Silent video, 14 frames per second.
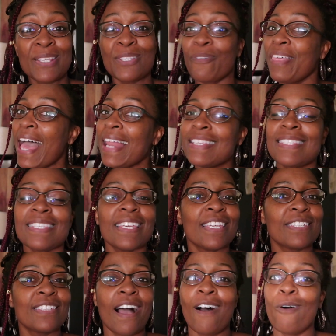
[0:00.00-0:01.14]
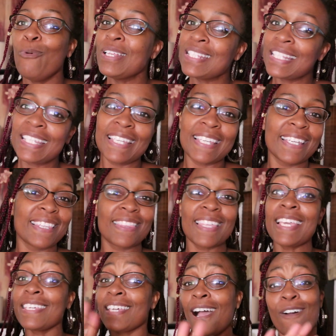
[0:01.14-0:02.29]
So that is it, y'all. Once again,
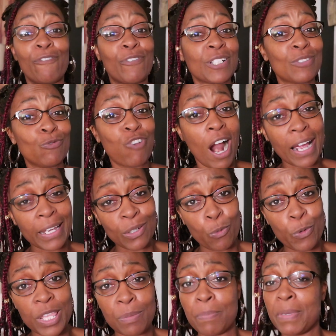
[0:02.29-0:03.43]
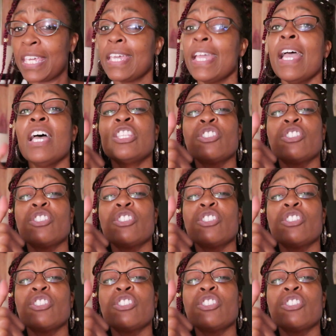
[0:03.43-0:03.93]
thank y'all for rocking with me.